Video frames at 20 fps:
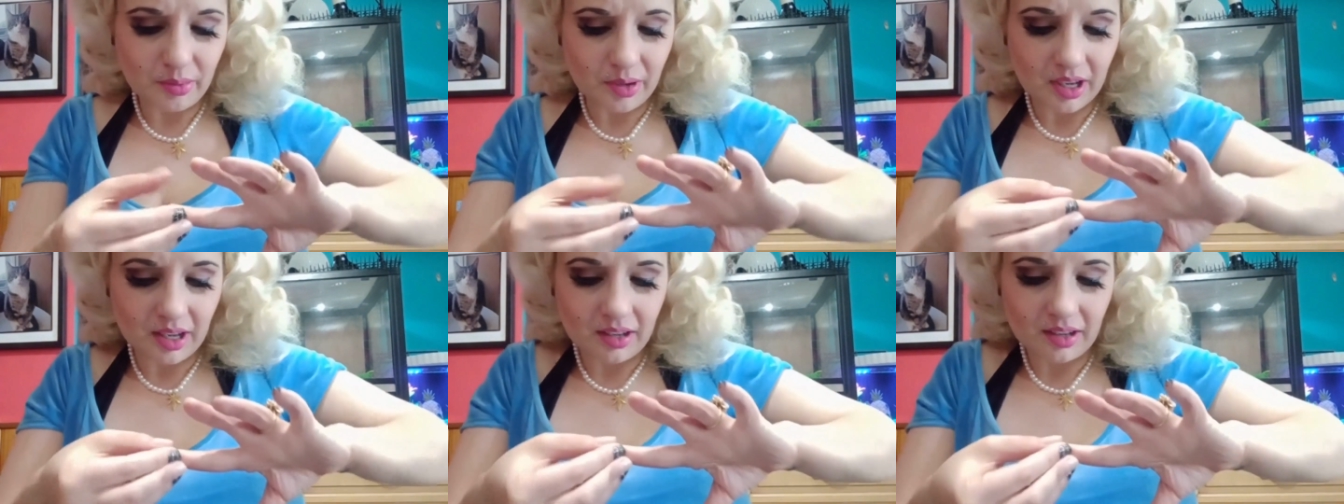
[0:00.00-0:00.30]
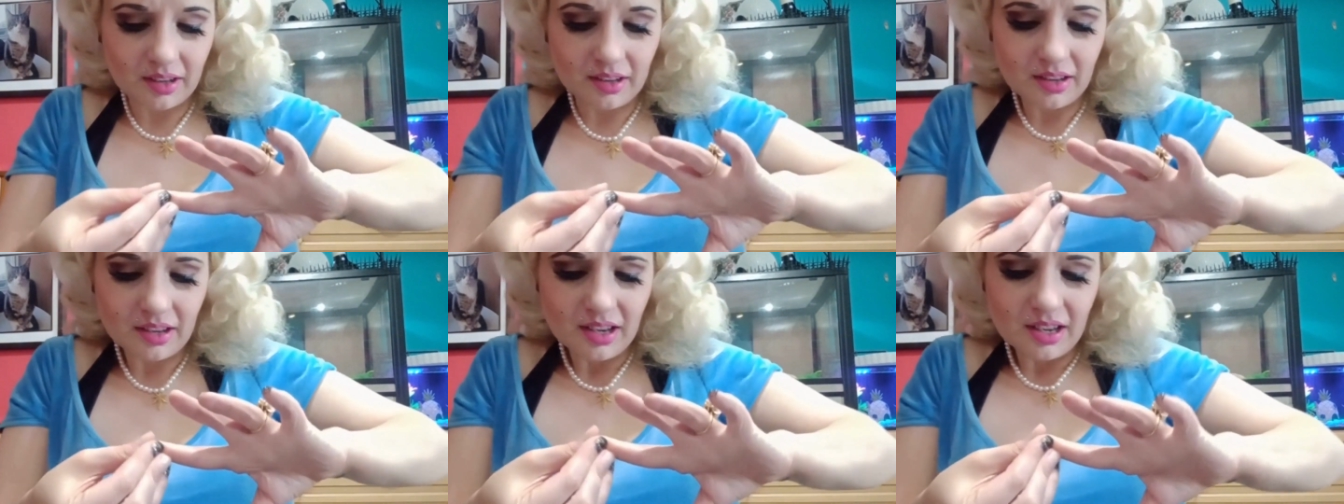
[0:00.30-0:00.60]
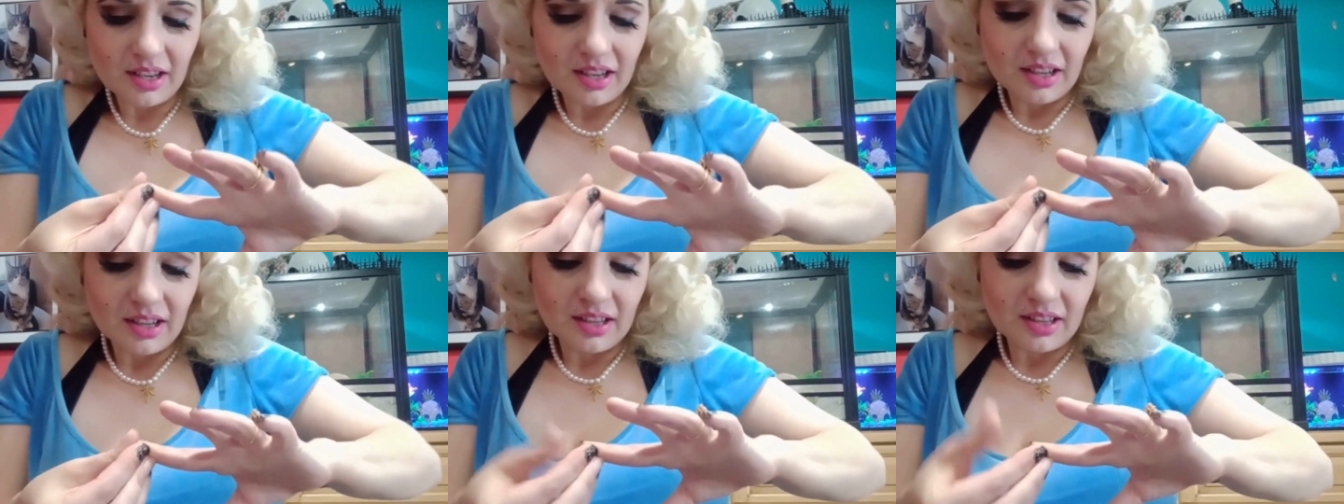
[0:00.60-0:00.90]
well,
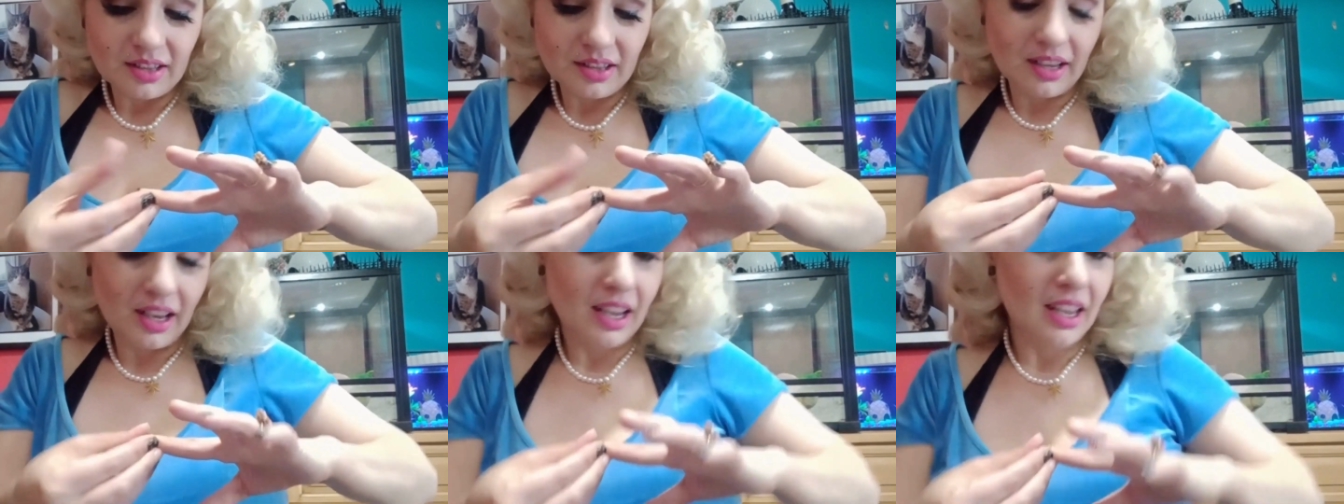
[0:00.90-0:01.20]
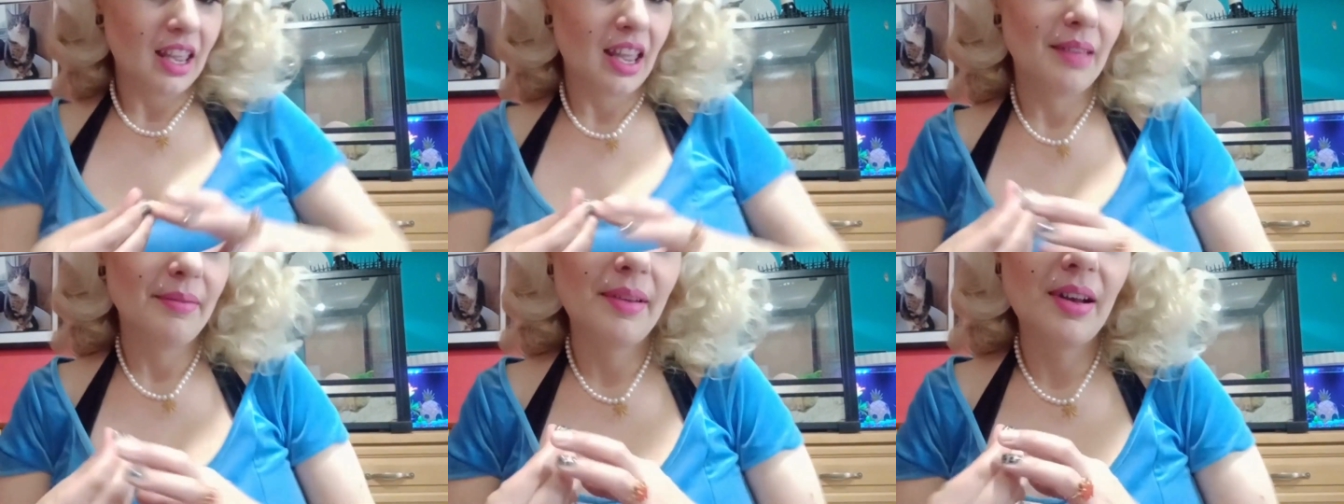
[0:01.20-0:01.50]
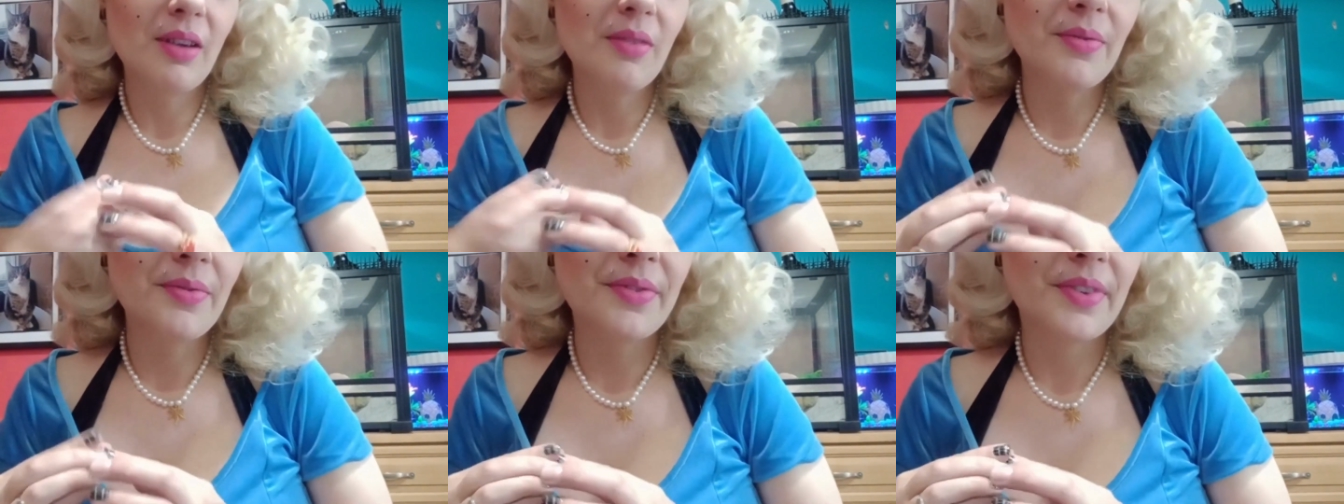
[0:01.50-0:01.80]
I came
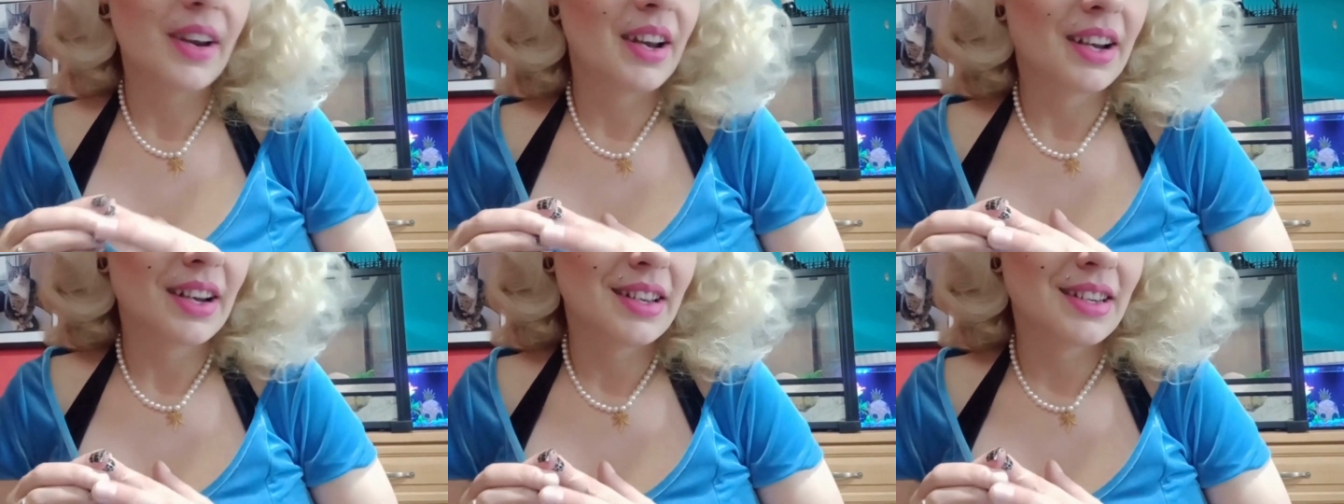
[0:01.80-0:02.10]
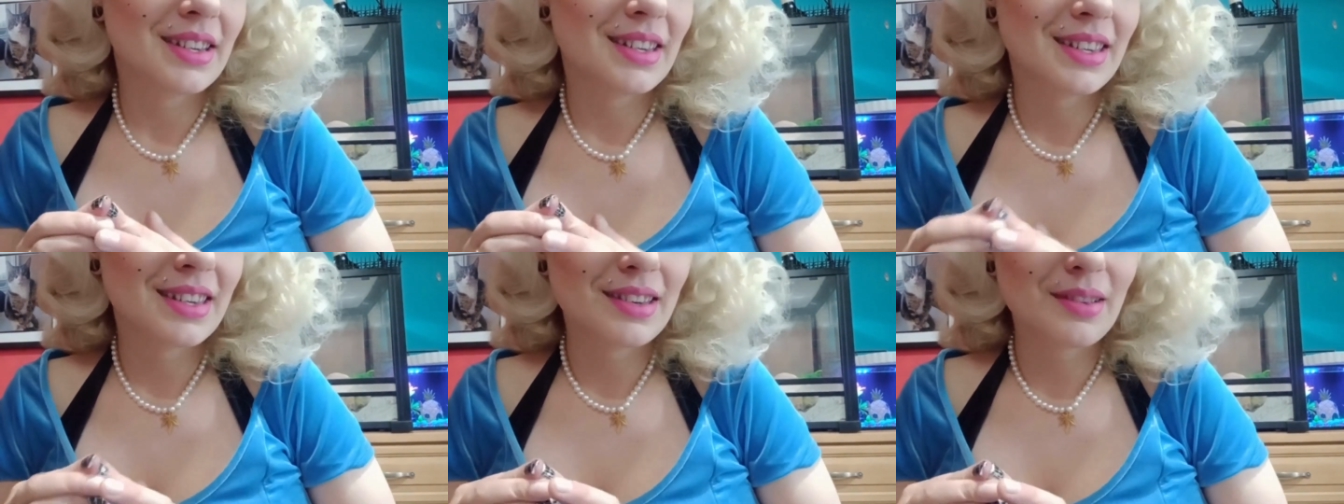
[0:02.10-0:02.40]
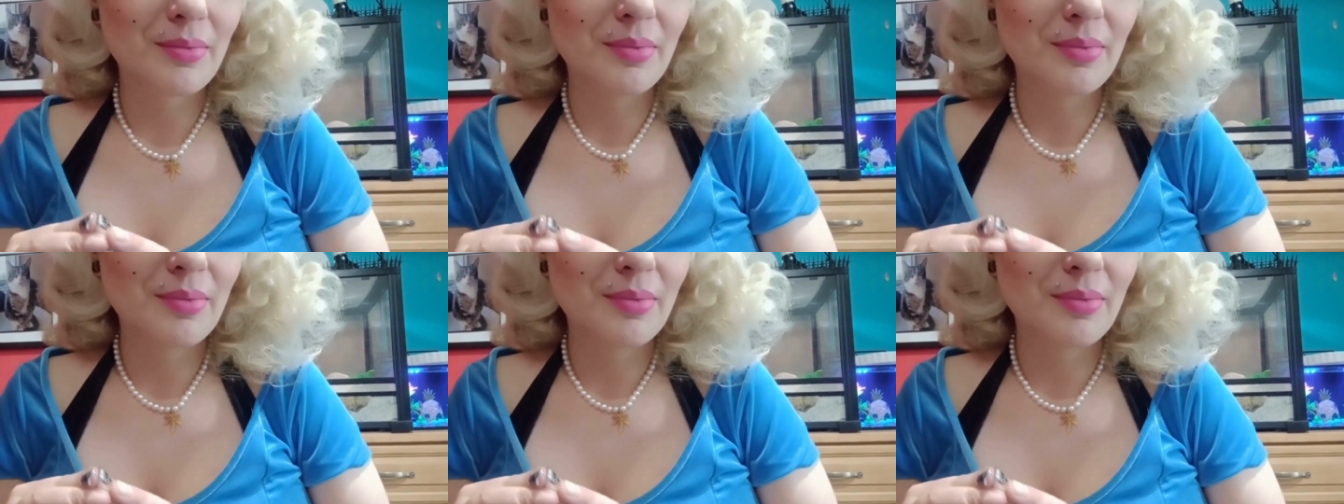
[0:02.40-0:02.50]
out first. So